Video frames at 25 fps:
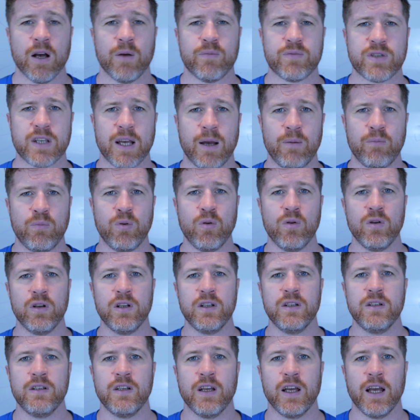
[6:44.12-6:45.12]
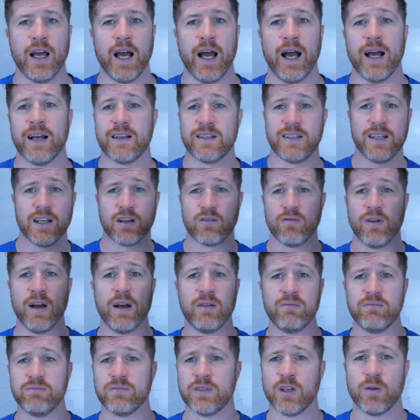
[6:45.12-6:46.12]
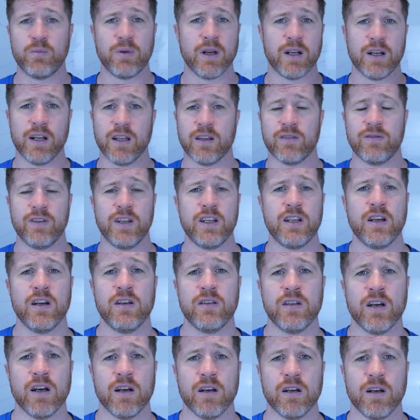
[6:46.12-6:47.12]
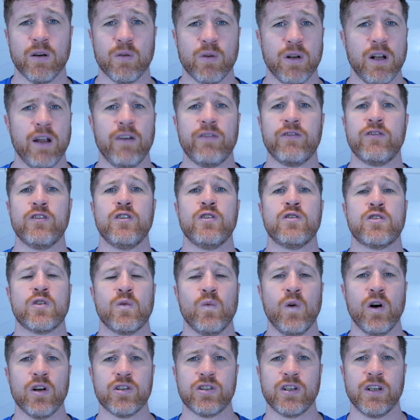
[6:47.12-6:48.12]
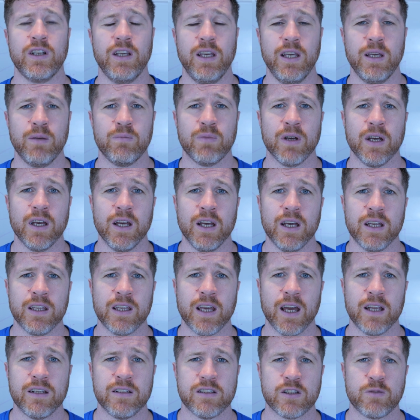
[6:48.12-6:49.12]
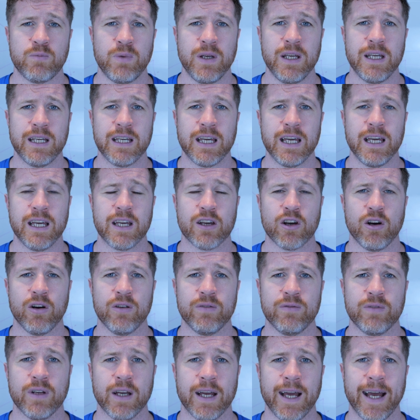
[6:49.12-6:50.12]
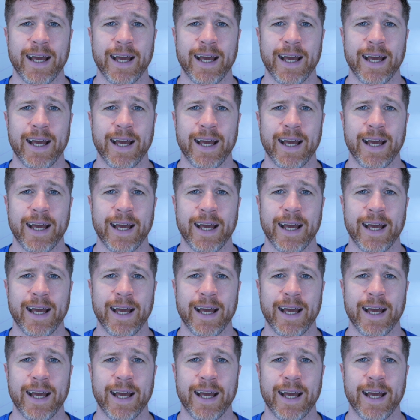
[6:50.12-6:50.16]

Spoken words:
I'm Sam Portland. Stick around, there'll be another video that I'd love for you to watch, and keep getting your speed geek on,